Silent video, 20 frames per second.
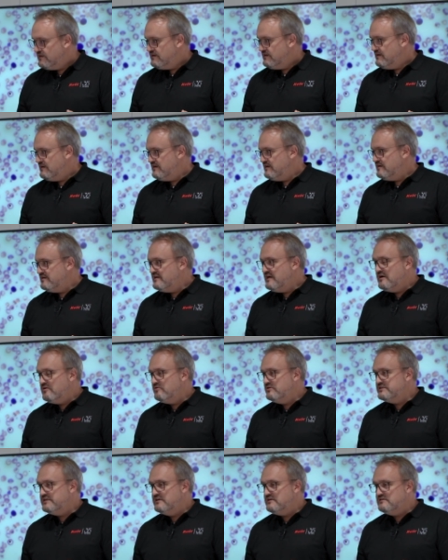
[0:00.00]
Uh,
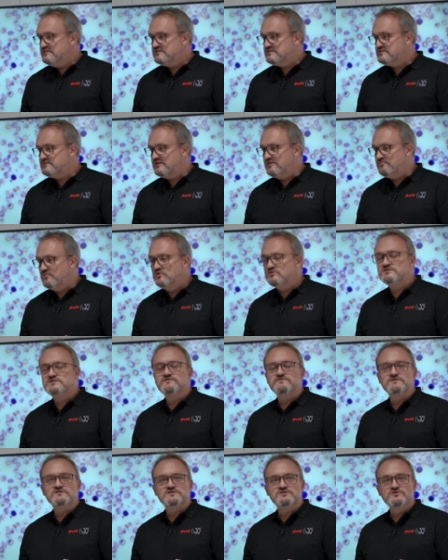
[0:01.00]
nowadays, uh, most
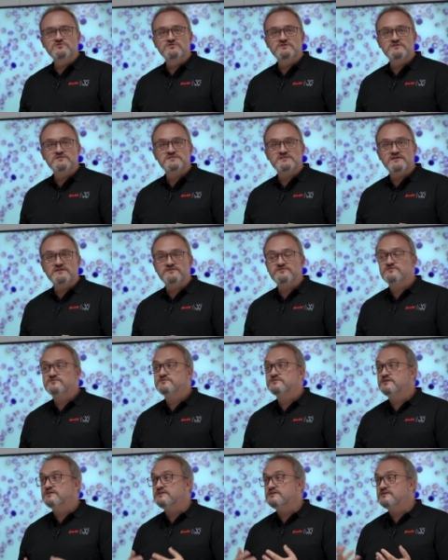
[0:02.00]
of the students either
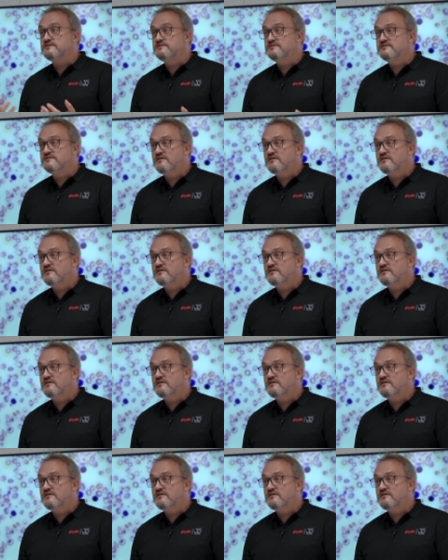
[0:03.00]
they